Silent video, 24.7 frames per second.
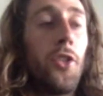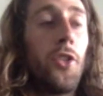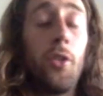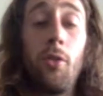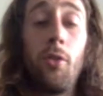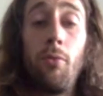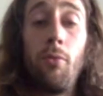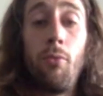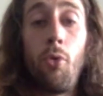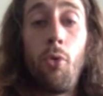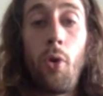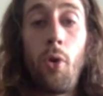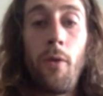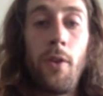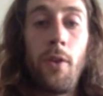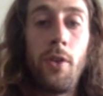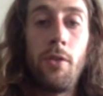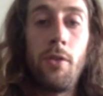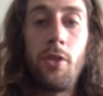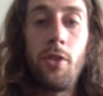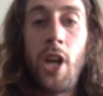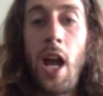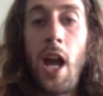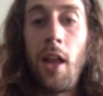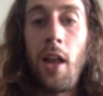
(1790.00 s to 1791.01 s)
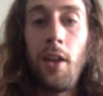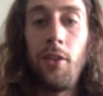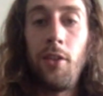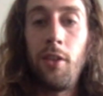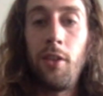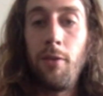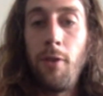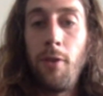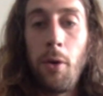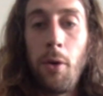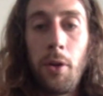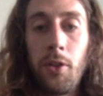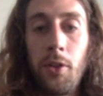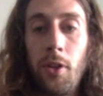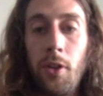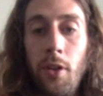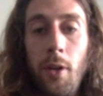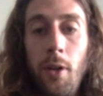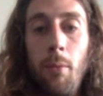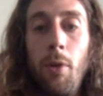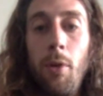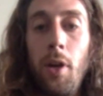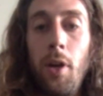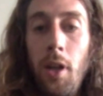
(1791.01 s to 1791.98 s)
also more of a challenge to
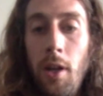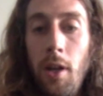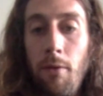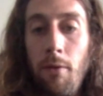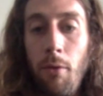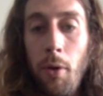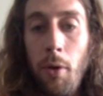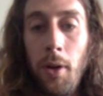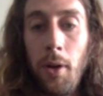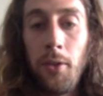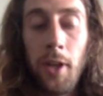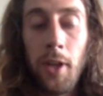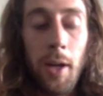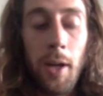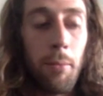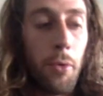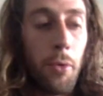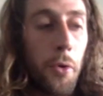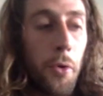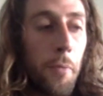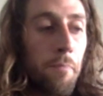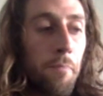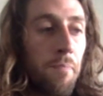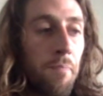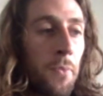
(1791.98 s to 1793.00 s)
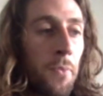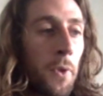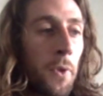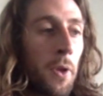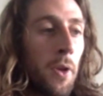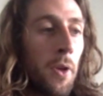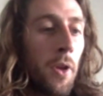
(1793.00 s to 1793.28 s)
focus on your breathing, for example.